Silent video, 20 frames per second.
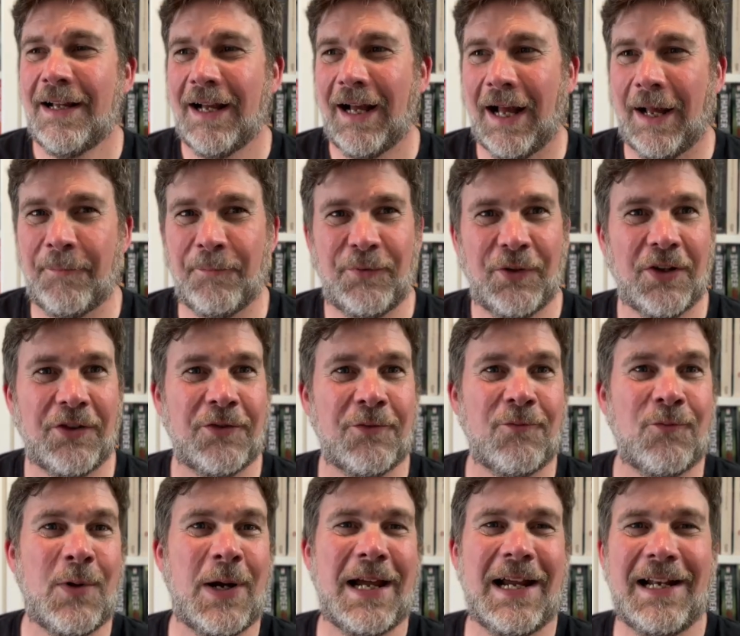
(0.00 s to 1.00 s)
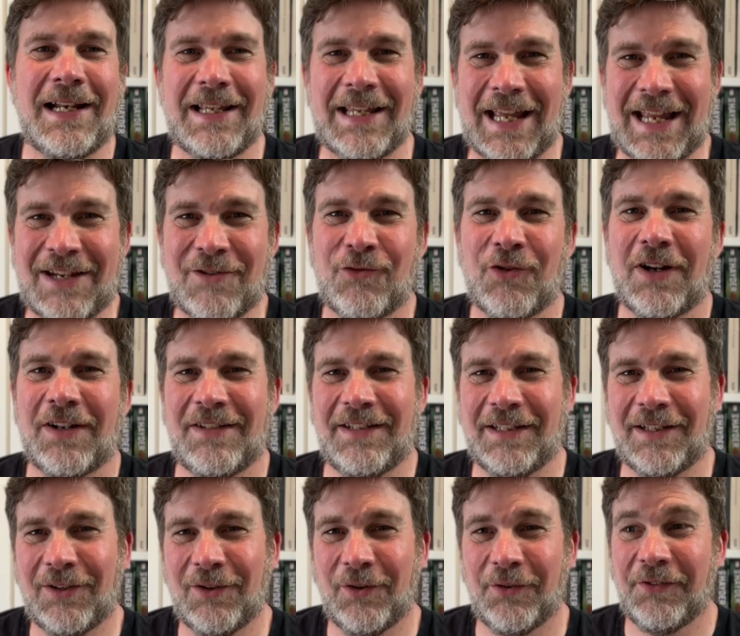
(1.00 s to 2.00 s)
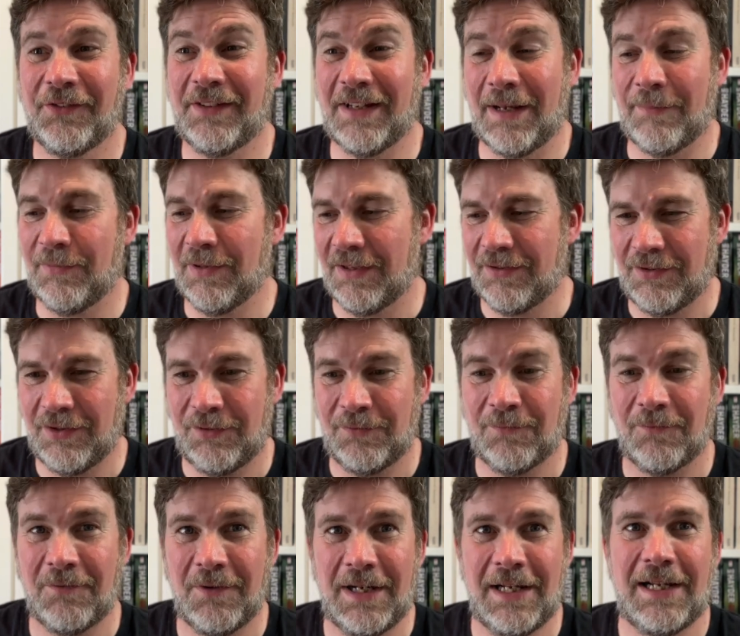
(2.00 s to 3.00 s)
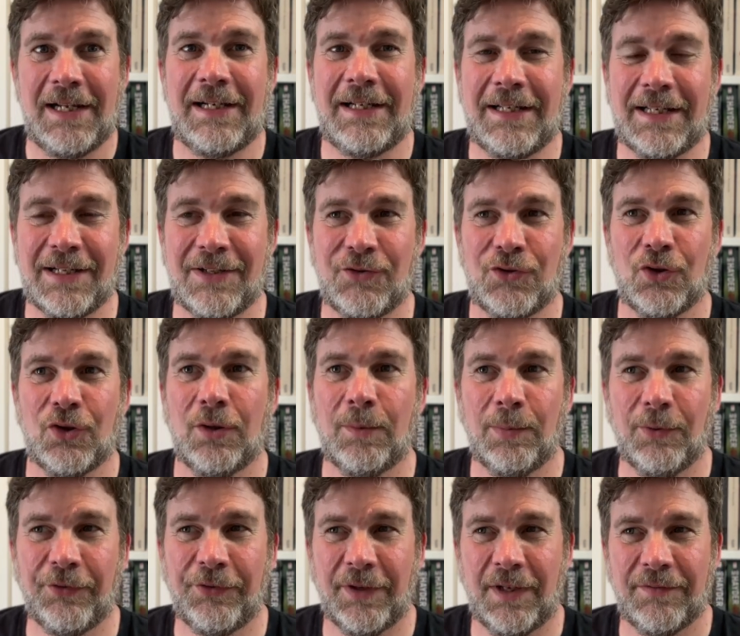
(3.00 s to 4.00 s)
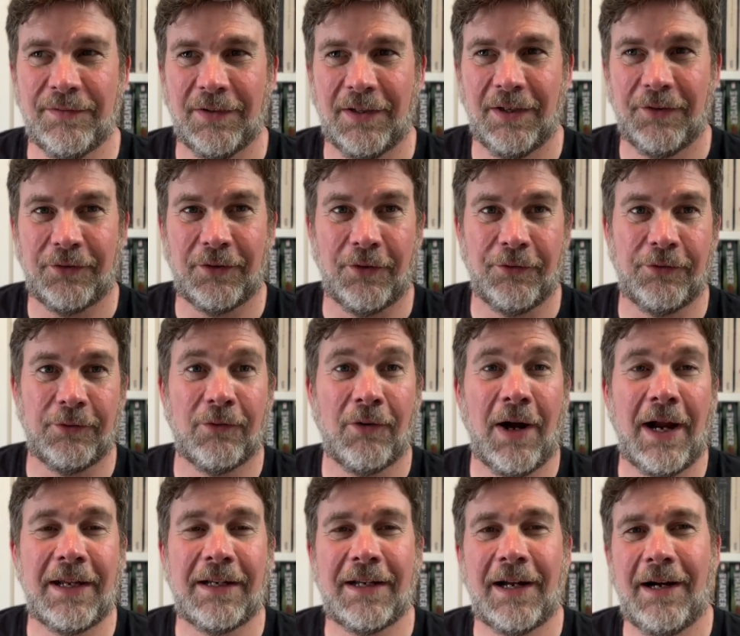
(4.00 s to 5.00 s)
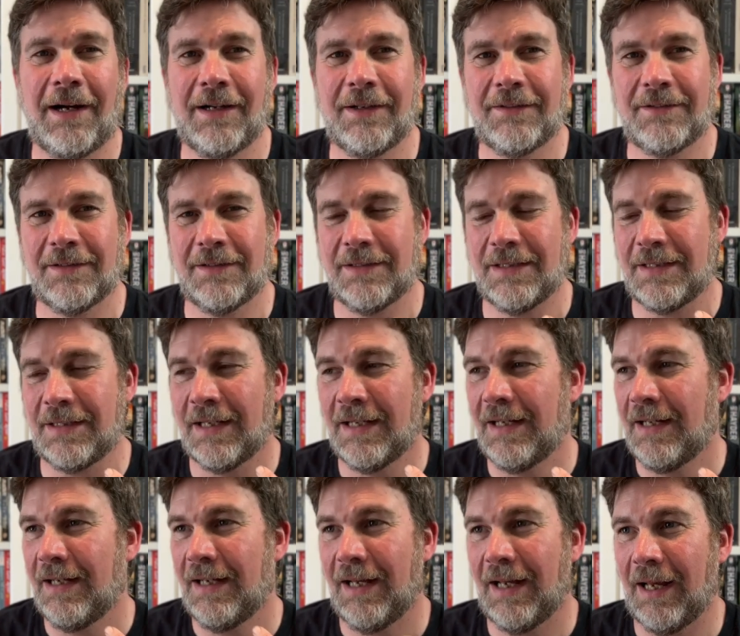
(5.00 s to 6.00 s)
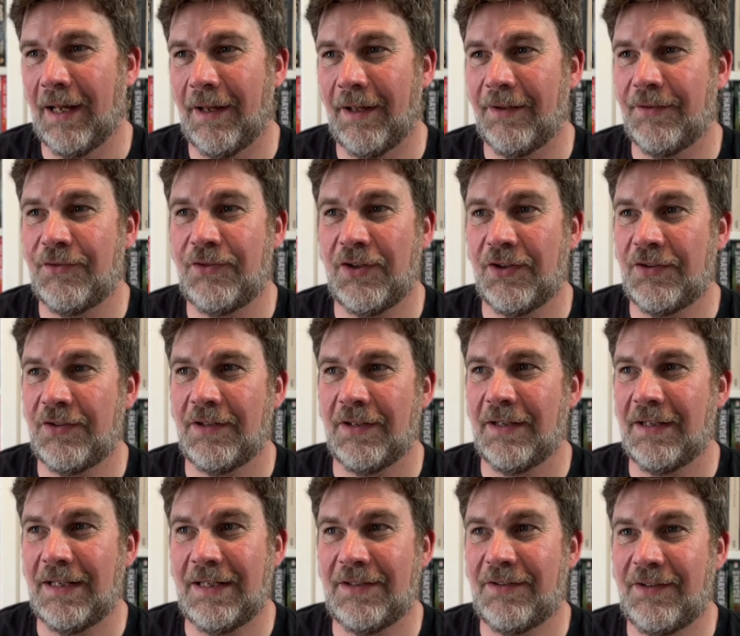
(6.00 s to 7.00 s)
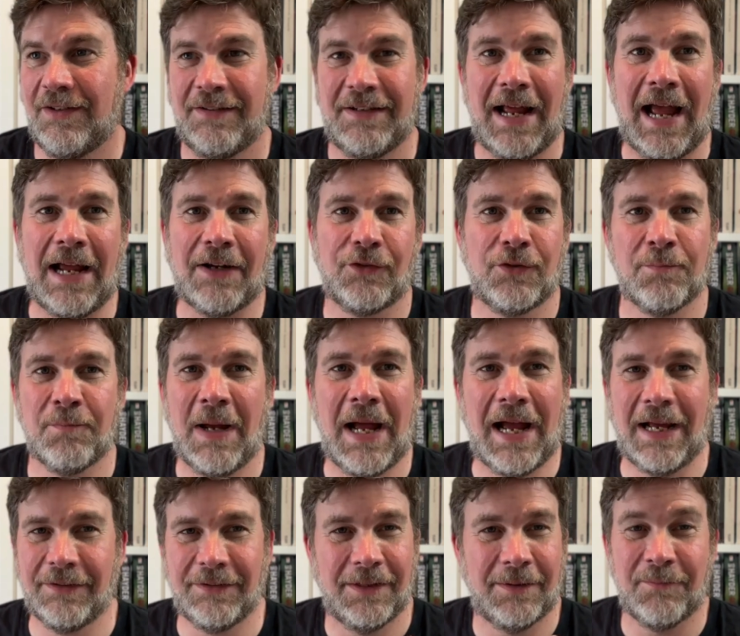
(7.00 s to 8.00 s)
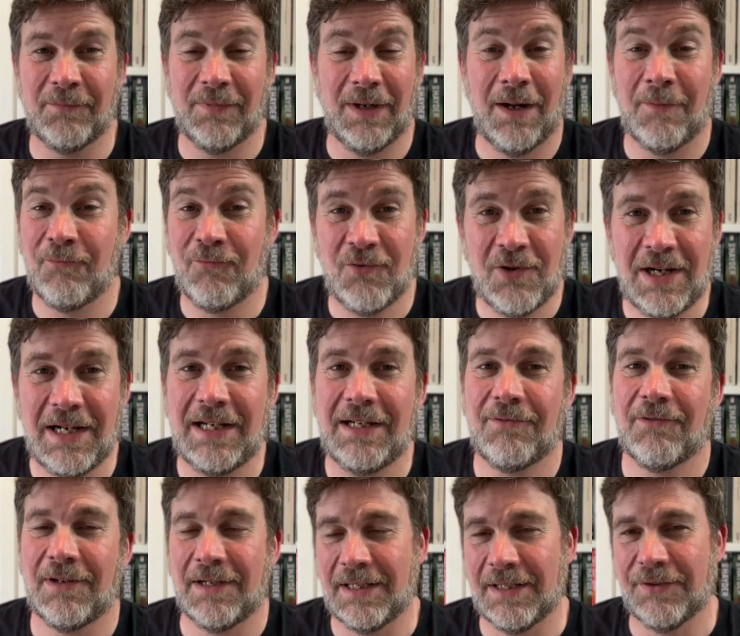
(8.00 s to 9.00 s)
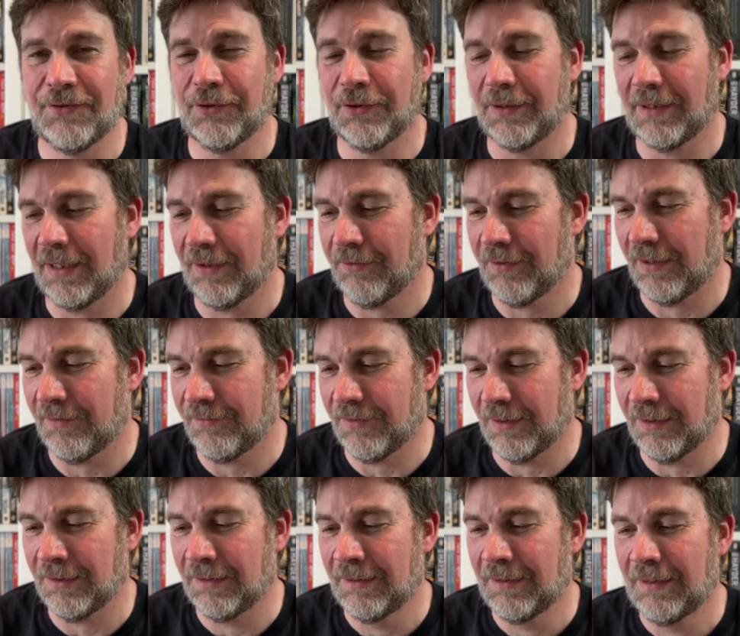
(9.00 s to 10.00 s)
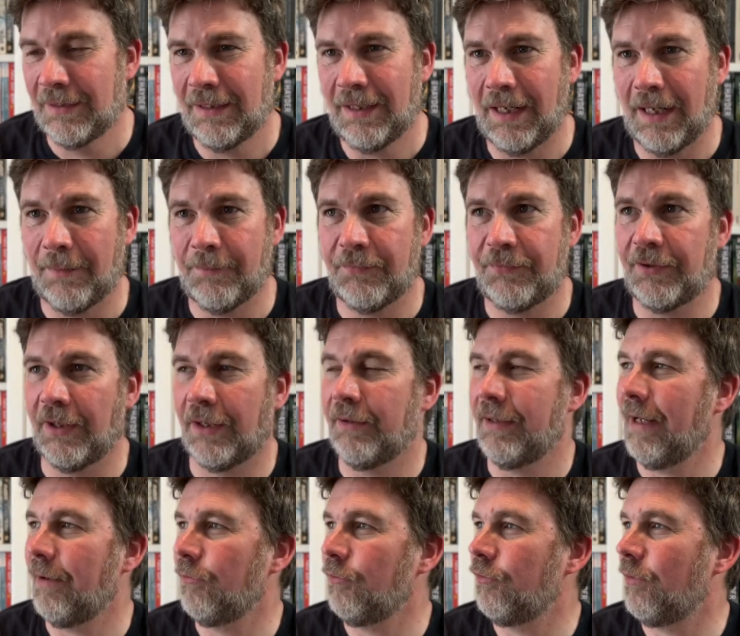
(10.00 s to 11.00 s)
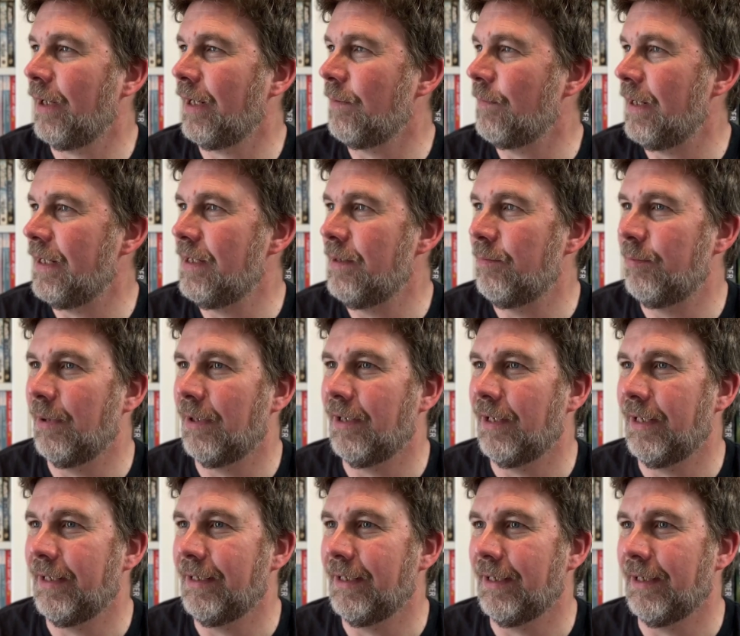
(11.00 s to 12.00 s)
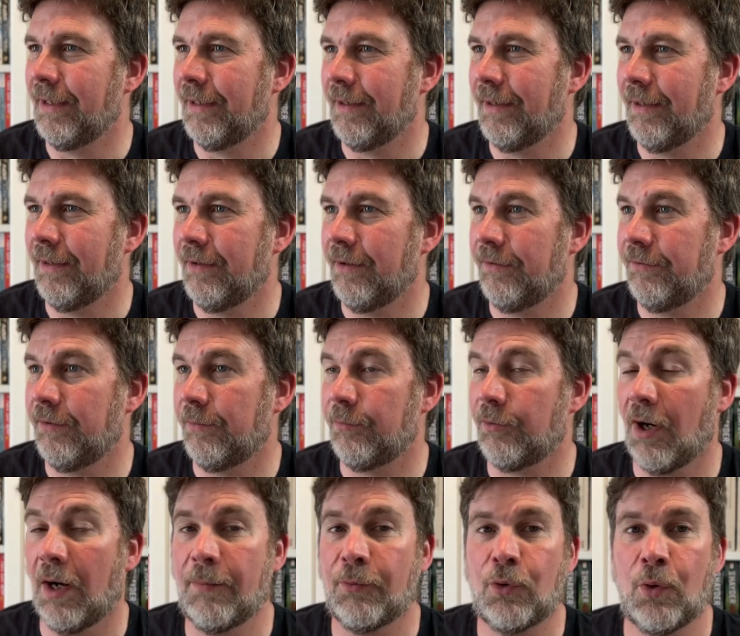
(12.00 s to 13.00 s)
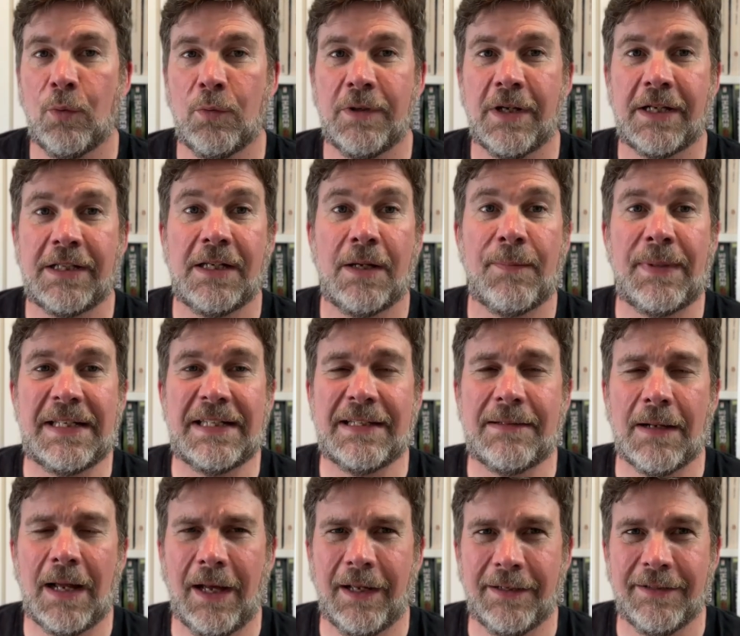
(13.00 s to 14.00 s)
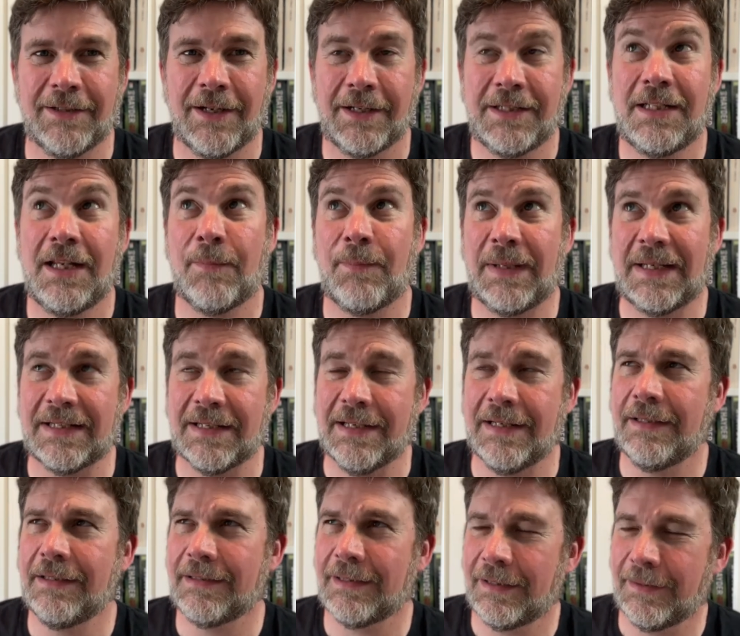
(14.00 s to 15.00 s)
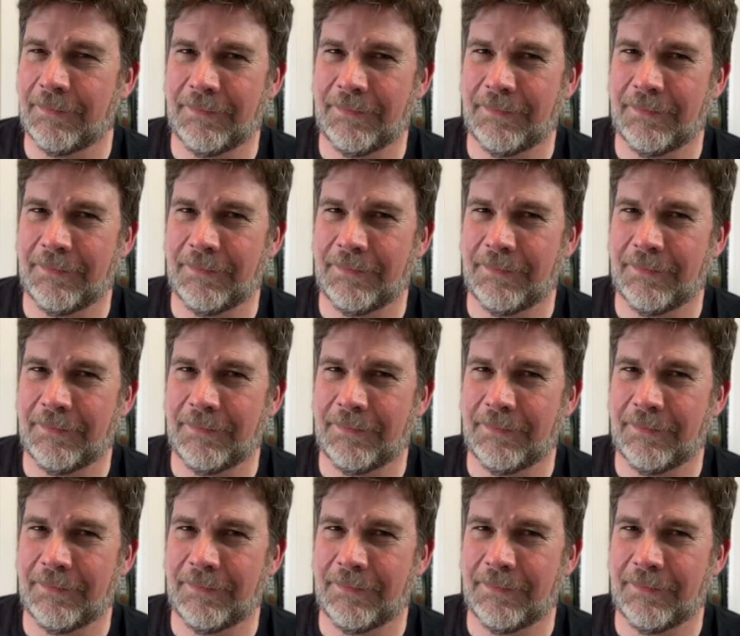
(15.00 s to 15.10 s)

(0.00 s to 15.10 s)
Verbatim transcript: Um, so it's a really interesting concept and just really enjoyable so far. It's got some great characters uh, and just it's just action packed. I'm, I'm really really enjoying it so far. Um, so that was recommended by uh, a subscriber called Nunya Bid, uh, Nunya Bidness.